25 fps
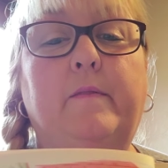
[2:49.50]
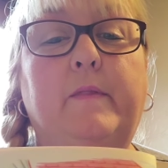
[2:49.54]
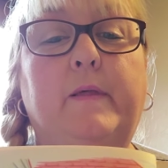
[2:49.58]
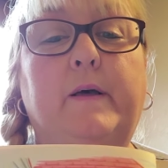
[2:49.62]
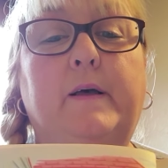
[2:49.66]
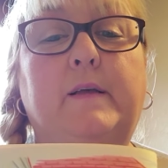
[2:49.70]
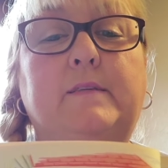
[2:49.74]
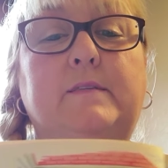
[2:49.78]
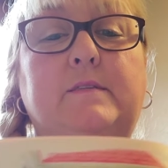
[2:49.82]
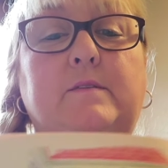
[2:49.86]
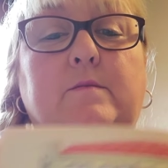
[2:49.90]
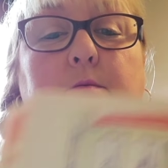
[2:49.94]

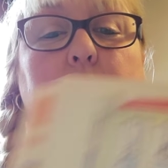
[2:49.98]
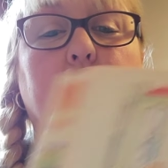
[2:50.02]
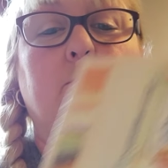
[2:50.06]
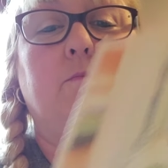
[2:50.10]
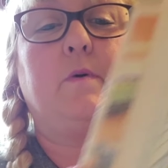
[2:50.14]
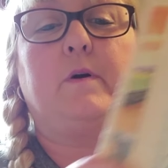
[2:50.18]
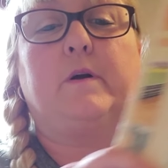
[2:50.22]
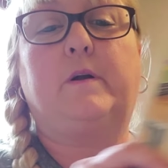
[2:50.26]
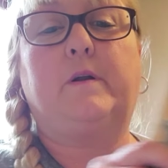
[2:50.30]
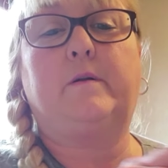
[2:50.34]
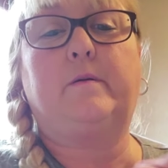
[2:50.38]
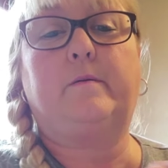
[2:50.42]
That's the one
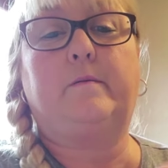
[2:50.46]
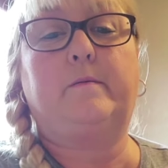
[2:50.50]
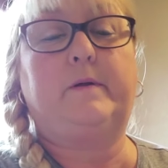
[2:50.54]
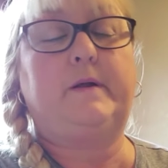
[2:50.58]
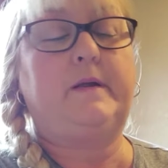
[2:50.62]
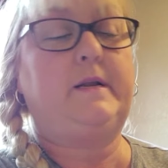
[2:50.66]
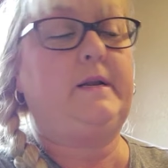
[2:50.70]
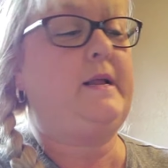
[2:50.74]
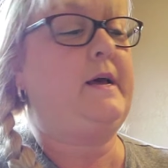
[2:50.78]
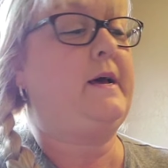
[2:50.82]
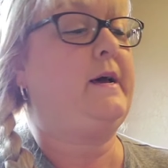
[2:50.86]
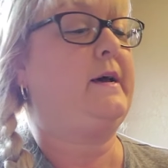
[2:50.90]
we're going to
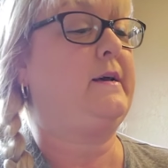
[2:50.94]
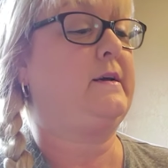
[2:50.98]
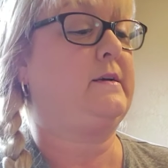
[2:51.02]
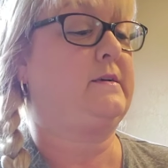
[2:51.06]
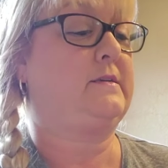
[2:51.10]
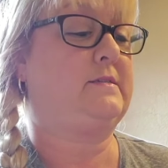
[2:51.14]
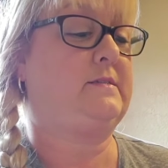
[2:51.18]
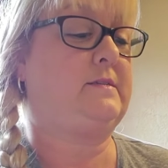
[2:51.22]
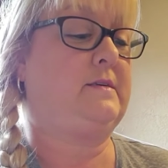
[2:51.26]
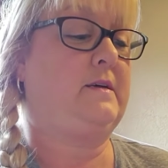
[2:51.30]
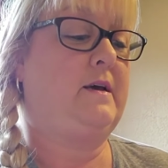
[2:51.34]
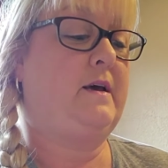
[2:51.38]
read
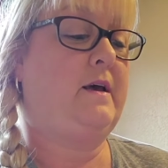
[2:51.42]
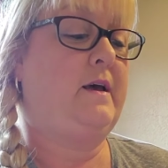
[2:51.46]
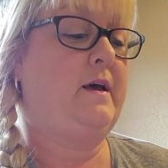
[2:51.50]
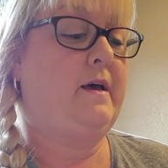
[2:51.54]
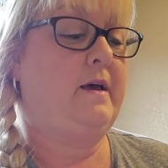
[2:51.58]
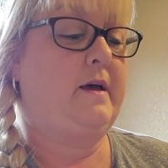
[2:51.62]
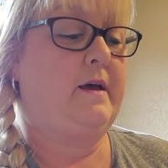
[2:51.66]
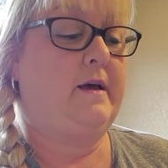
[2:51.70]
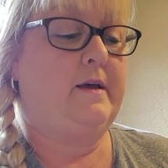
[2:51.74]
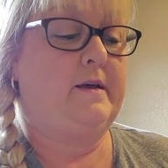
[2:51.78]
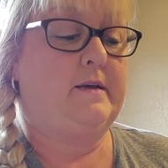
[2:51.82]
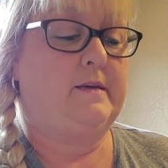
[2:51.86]
next.
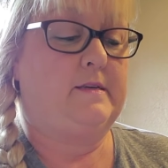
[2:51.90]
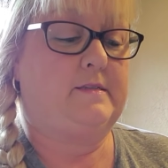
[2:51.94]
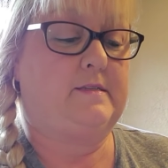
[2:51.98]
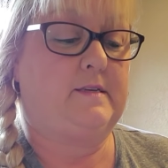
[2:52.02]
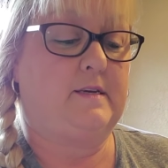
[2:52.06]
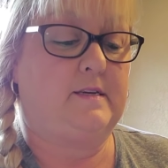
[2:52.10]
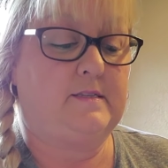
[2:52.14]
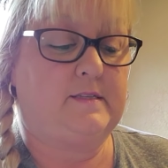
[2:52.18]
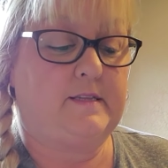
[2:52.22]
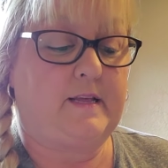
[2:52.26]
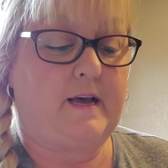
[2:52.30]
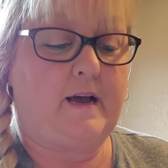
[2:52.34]
It
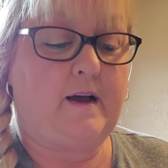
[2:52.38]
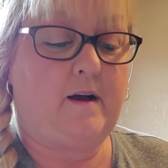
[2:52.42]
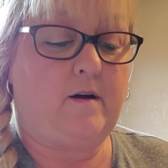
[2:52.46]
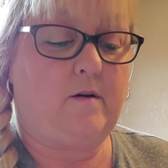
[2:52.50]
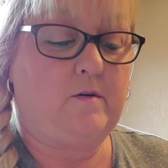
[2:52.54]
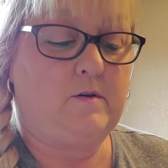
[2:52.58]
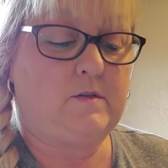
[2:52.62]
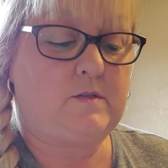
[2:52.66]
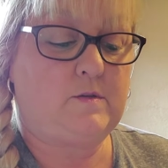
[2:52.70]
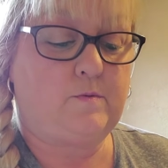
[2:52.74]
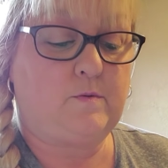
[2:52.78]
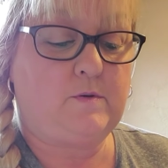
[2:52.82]
says the
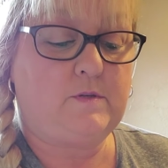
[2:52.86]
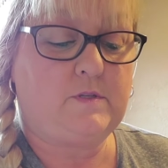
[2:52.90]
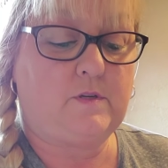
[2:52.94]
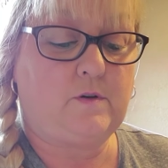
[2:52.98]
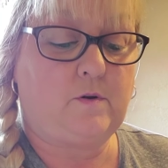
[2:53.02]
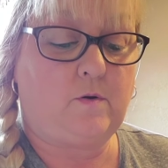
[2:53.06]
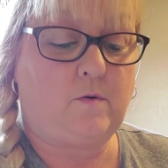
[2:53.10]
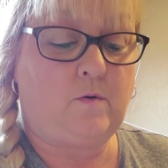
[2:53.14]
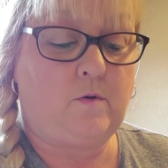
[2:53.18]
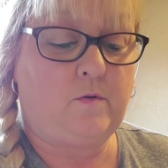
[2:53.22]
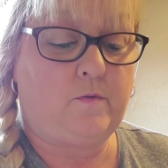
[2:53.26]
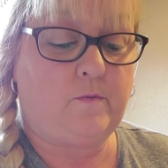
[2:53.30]
house was an
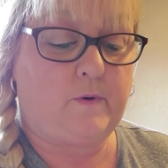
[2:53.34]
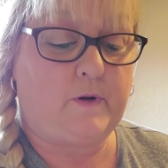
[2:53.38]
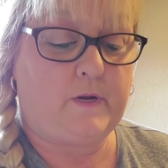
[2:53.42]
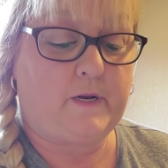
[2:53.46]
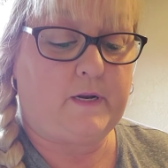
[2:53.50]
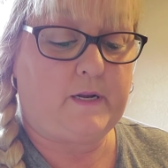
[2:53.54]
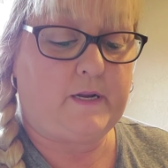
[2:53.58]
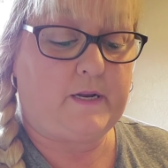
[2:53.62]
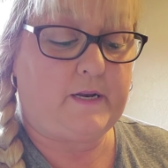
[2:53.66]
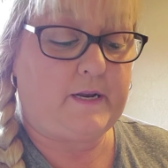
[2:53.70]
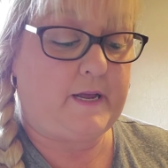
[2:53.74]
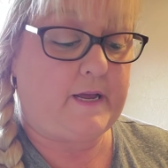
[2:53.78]
old one,
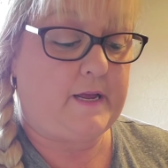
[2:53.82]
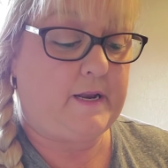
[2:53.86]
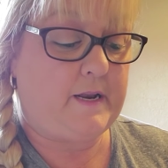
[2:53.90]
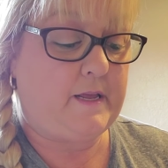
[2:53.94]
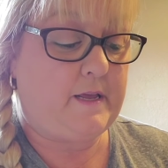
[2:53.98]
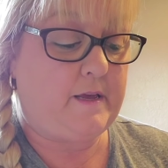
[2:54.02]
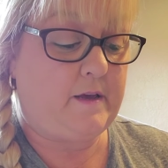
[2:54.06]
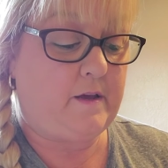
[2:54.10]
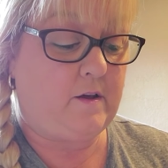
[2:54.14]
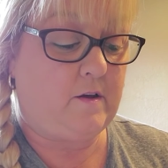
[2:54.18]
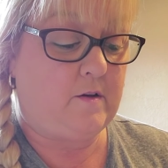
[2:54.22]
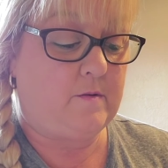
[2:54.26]
and
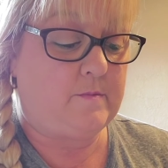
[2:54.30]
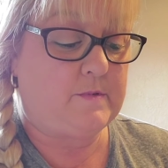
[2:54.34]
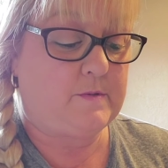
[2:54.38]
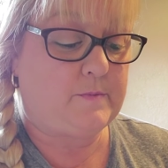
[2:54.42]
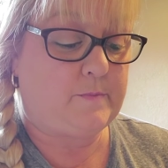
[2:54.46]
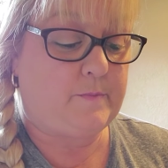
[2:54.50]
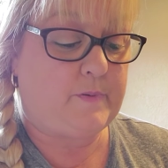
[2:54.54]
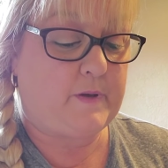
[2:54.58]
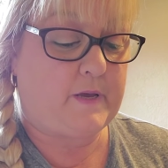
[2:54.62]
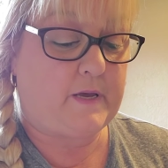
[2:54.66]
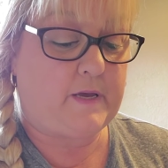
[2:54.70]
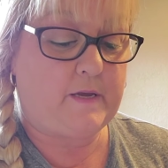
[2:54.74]
Eddie
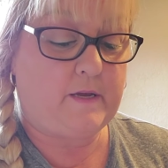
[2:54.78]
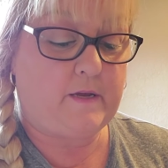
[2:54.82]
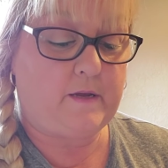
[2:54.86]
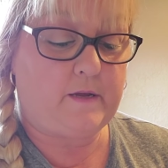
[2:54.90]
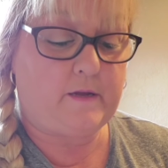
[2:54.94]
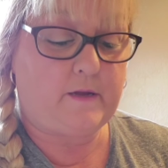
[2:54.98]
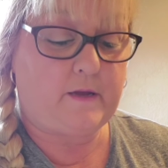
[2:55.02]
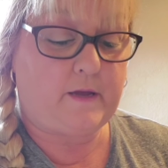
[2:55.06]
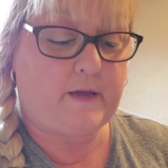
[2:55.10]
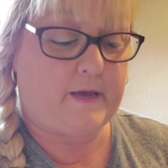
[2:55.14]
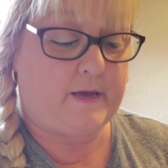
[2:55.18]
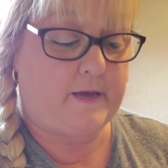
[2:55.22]
helped Big
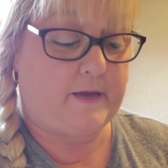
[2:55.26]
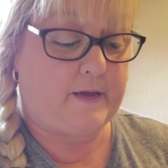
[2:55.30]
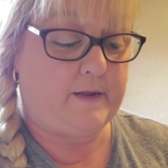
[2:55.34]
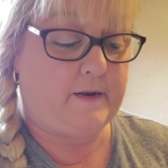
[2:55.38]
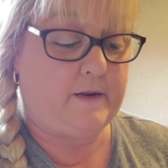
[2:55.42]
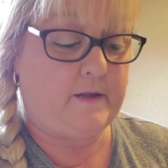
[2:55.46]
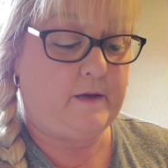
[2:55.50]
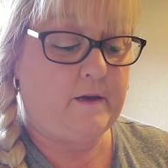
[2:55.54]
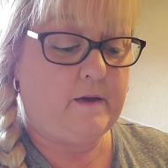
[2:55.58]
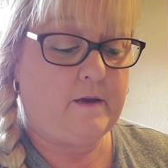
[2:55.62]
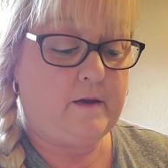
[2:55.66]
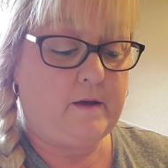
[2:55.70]

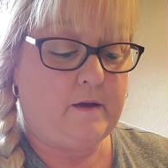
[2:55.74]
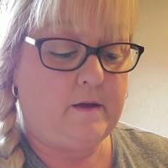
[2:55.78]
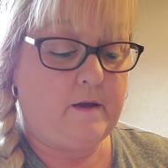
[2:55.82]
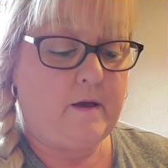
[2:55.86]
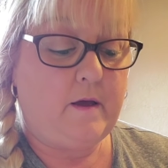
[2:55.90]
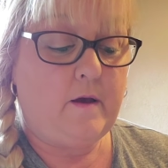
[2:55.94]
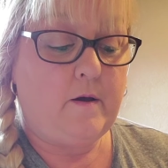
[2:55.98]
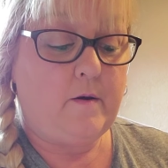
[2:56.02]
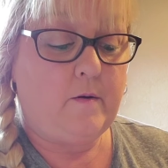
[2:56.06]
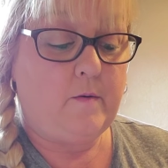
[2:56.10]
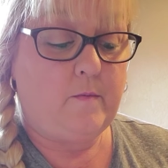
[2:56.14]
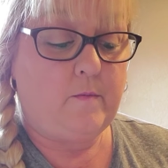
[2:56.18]
Ed
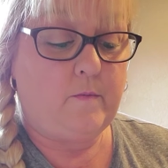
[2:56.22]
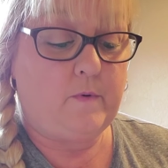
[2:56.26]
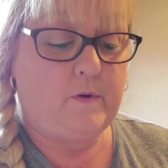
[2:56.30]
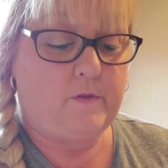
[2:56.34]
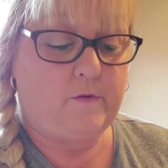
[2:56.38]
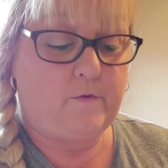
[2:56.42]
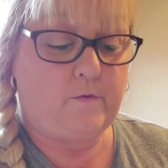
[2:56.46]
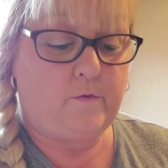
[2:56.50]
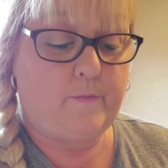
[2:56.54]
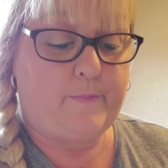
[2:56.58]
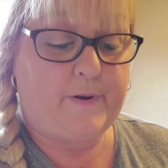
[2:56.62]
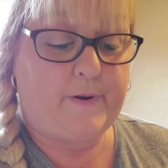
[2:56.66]
when
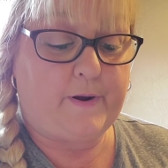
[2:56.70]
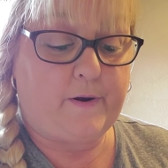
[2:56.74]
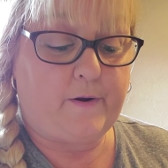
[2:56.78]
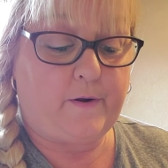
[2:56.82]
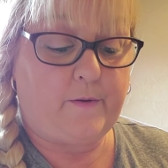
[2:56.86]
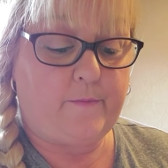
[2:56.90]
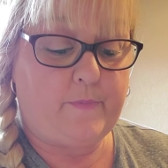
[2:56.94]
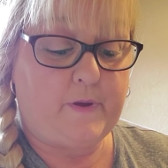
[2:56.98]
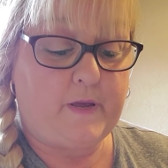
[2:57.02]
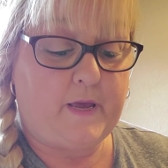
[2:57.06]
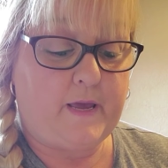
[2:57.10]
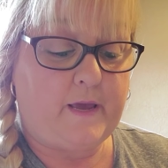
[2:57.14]
the
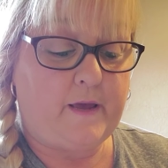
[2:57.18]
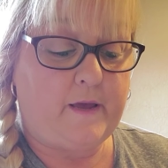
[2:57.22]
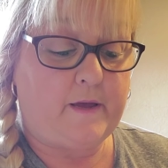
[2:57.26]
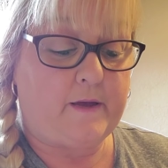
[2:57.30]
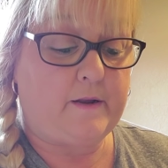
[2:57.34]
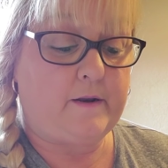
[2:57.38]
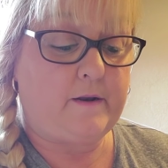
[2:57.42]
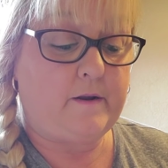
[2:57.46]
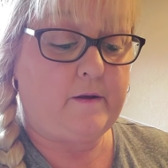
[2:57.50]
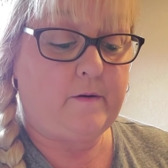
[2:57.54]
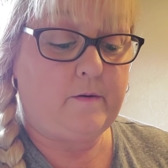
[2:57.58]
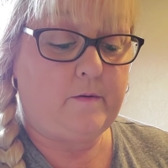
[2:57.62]
repairing
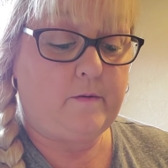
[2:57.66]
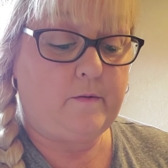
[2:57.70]
began.